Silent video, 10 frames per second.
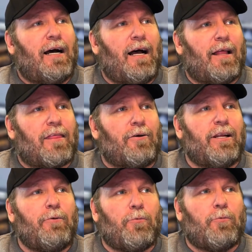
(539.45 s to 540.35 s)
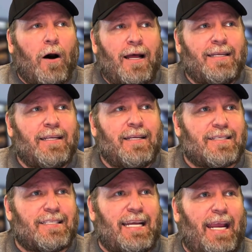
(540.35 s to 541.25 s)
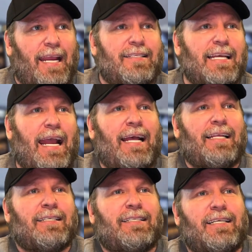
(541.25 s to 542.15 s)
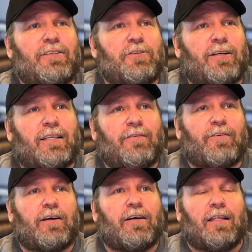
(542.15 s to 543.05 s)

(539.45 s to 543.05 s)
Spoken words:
31 states and the District of